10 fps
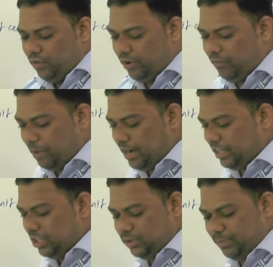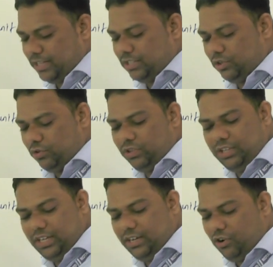When particles present
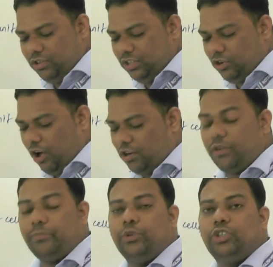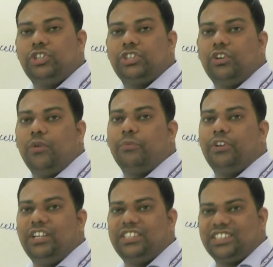only on the corner position of
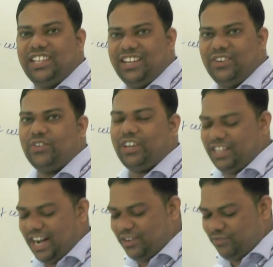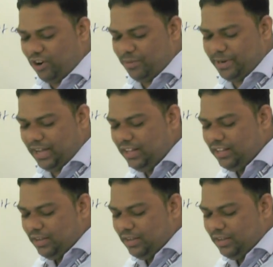unit cell. Okay, that is what beta?